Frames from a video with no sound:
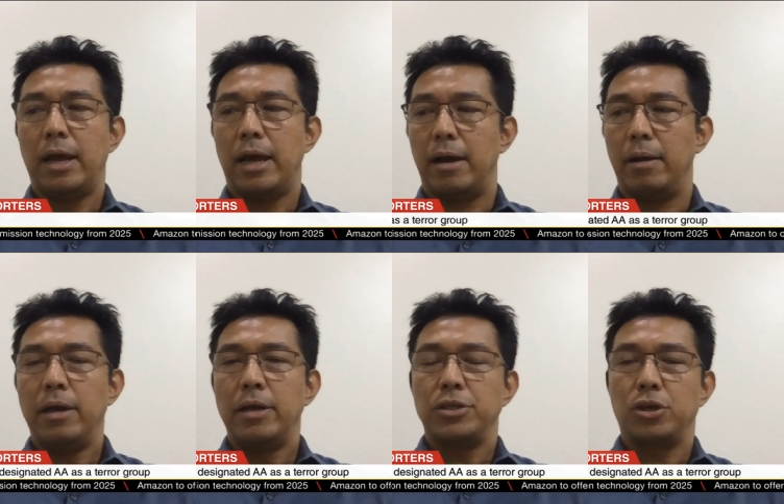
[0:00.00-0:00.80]
Uh, uh,
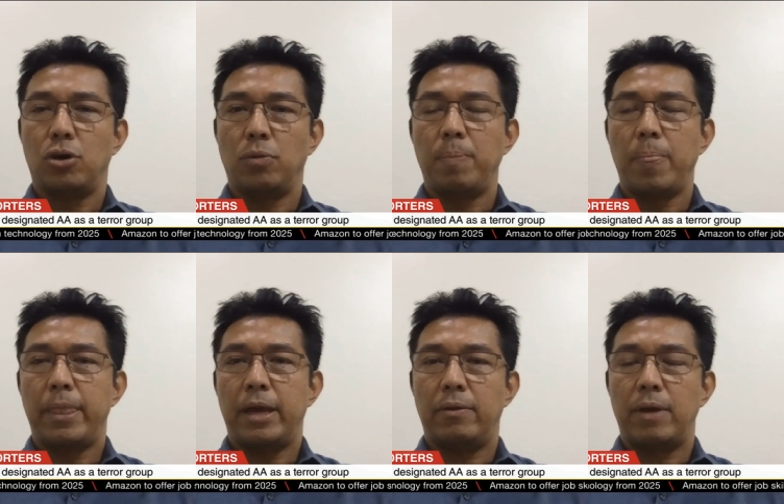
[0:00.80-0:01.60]
so
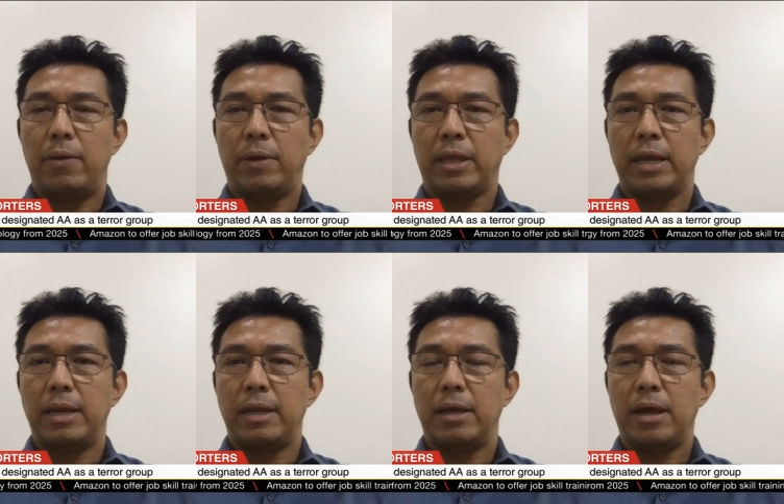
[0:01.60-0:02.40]
the
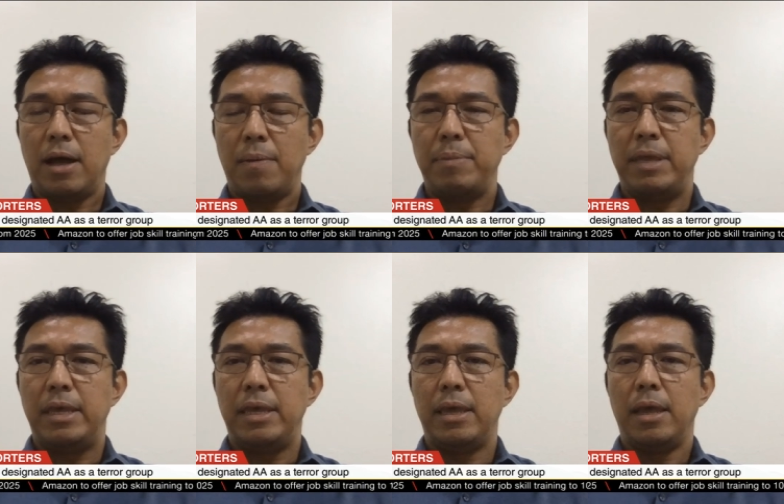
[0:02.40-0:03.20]
Arakan
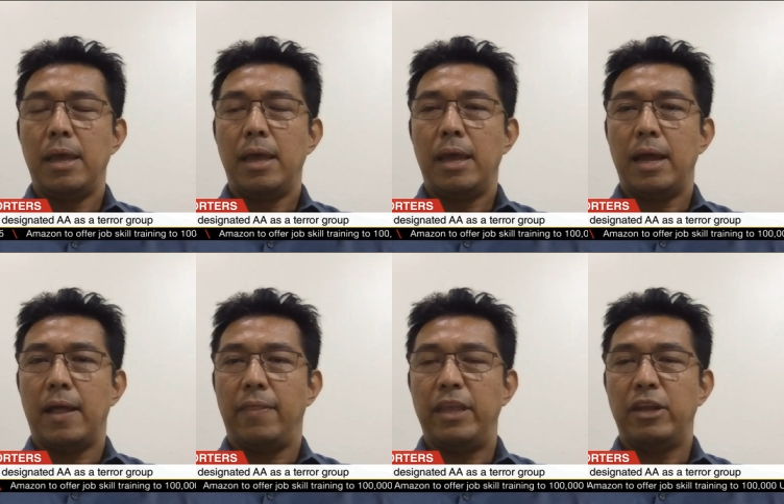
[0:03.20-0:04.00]
army,
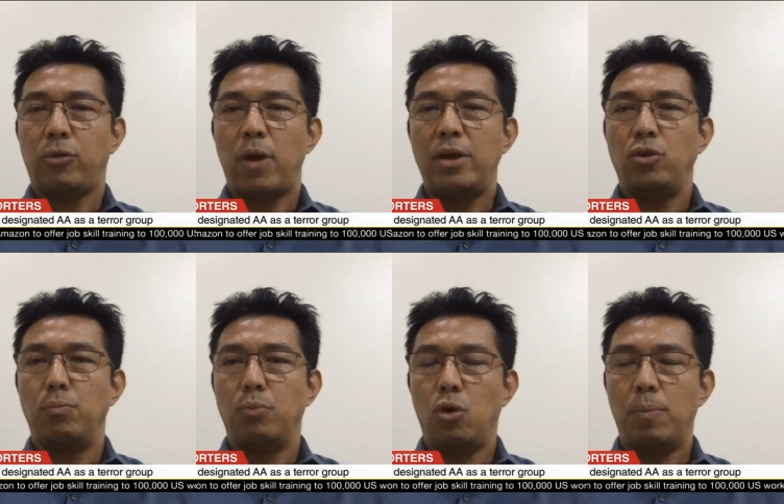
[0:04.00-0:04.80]
uh, they tried to
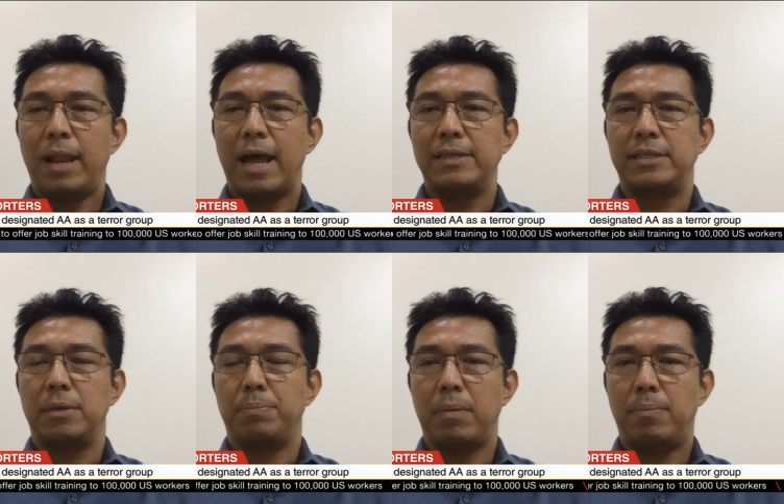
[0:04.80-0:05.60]
mobilize
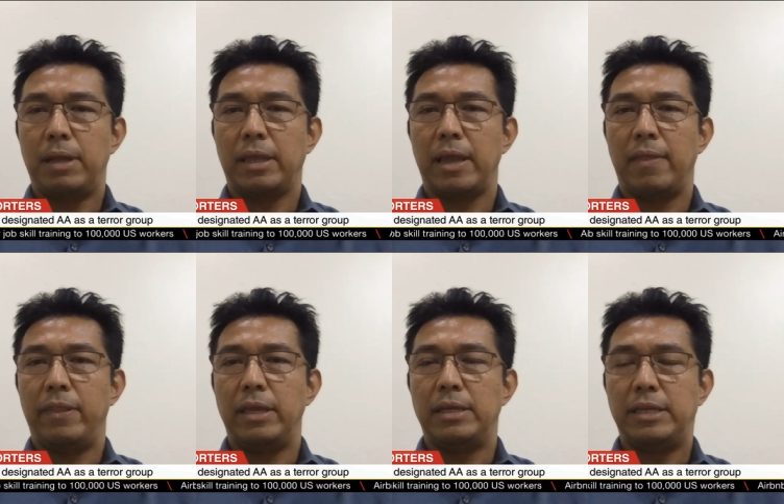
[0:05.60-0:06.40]
their public and
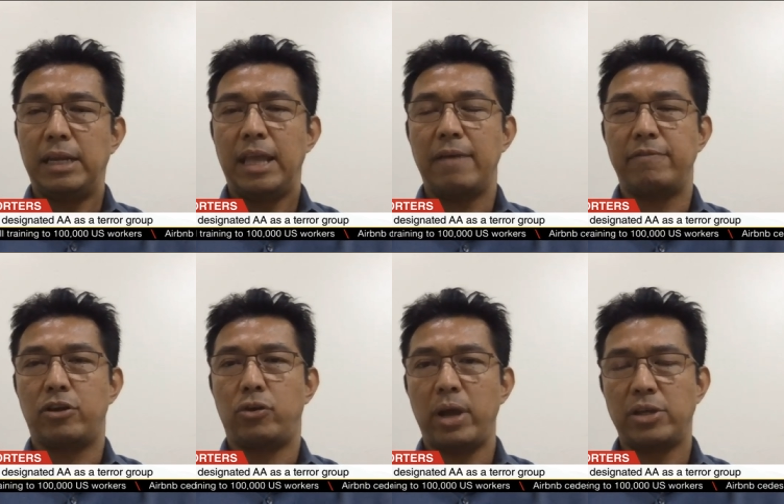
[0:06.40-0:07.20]
they did have
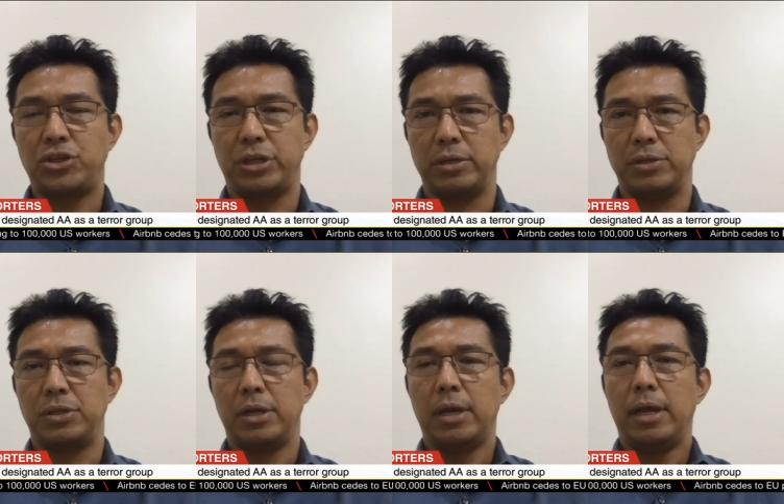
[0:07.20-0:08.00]

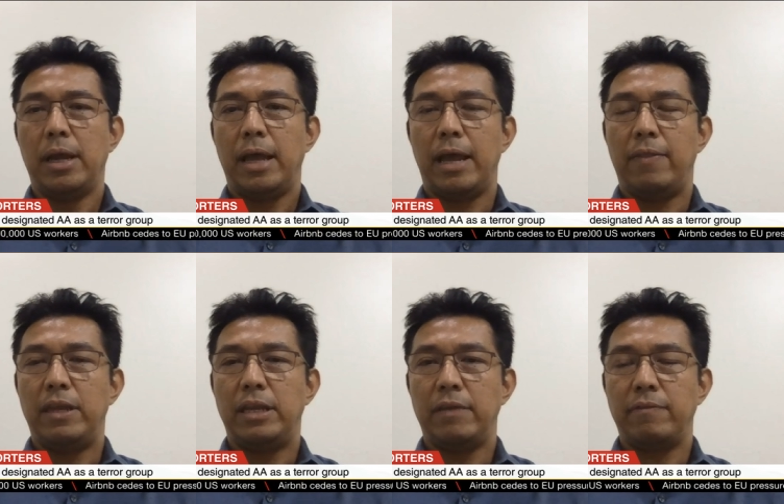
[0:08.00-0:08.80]
attractions and
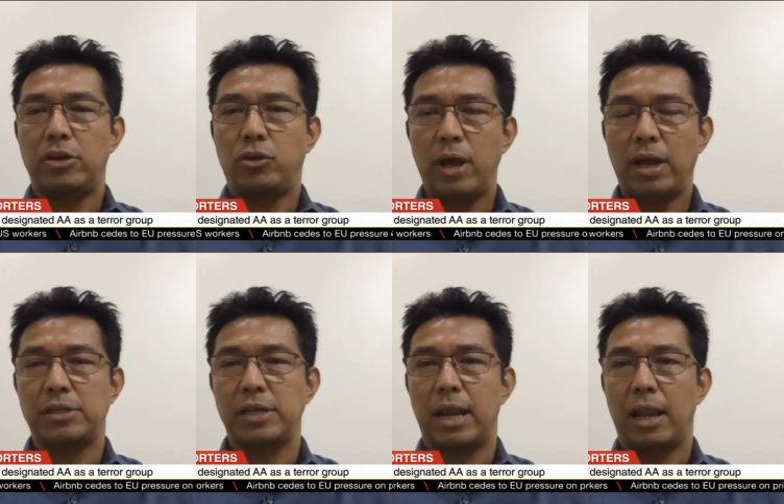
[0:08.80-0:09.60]
they did
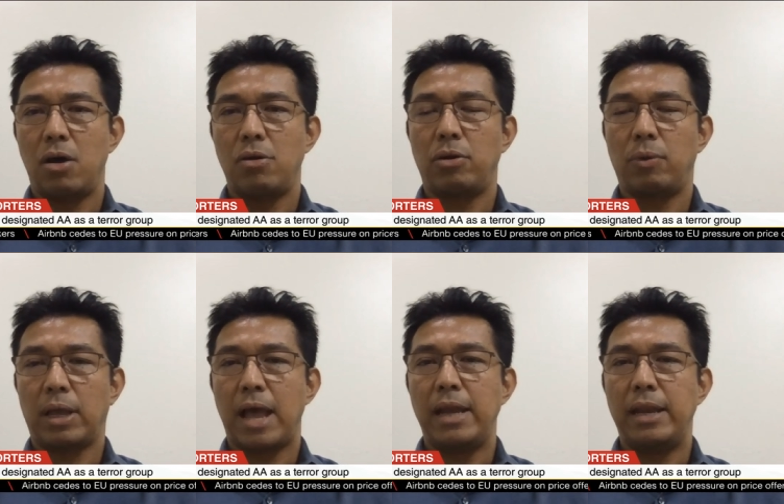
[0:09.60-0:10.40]
attract a lot of
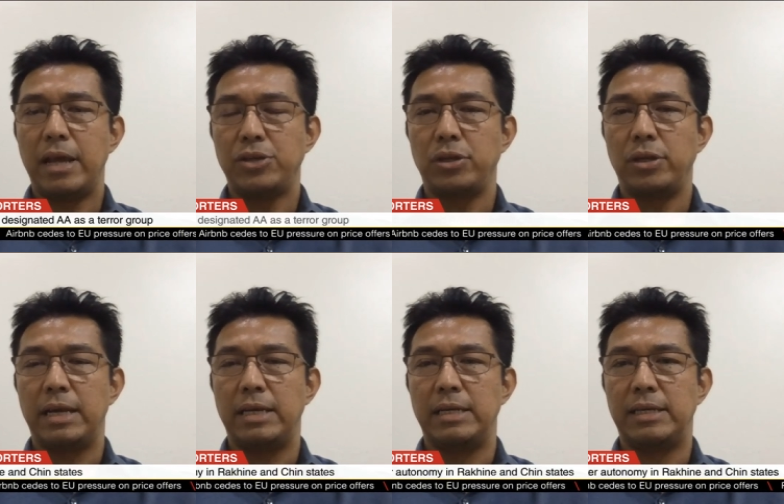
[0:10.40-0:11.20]
Rakhine
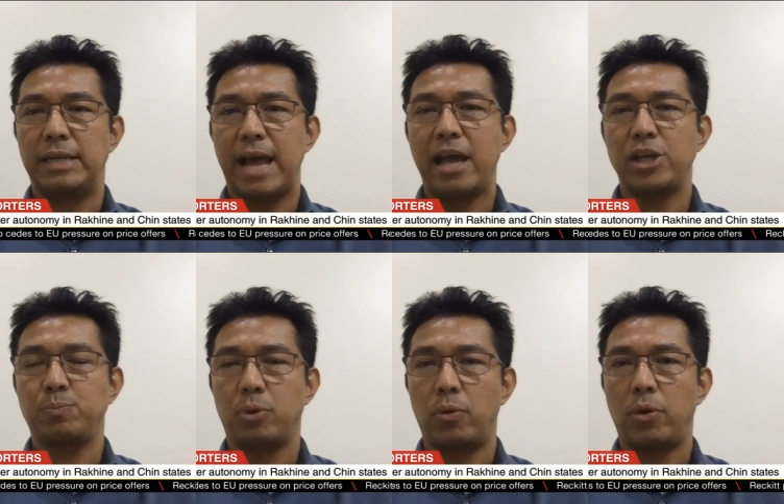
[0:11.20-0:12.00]
national and
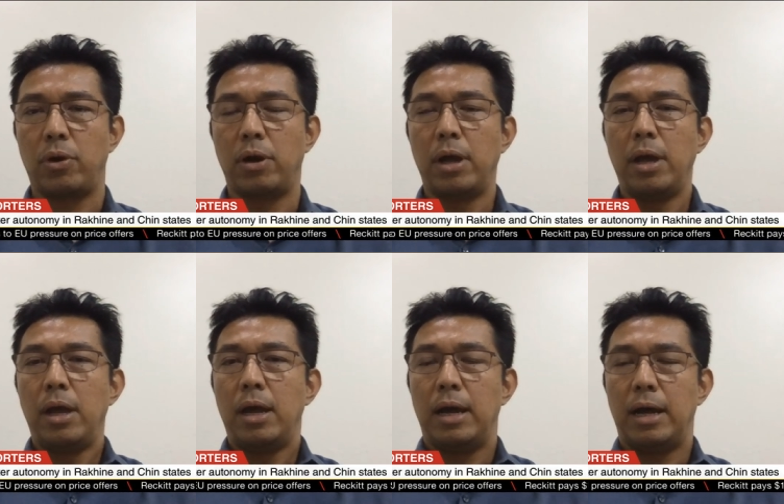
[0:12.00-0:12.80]
diaspora
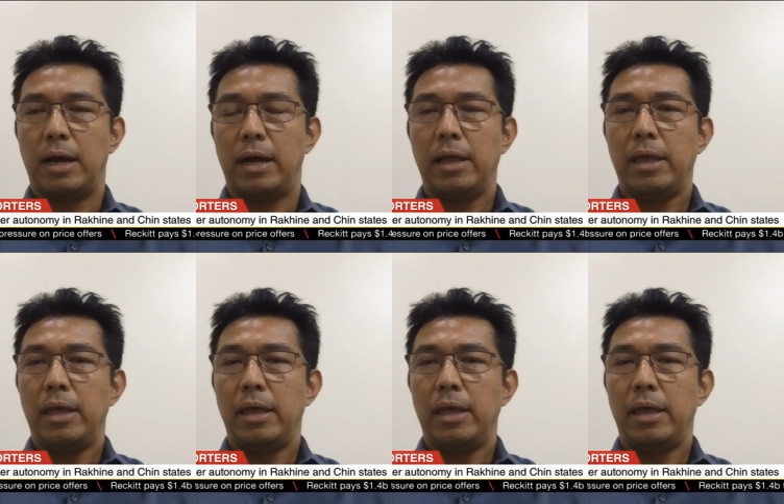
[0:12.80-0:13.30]
uh,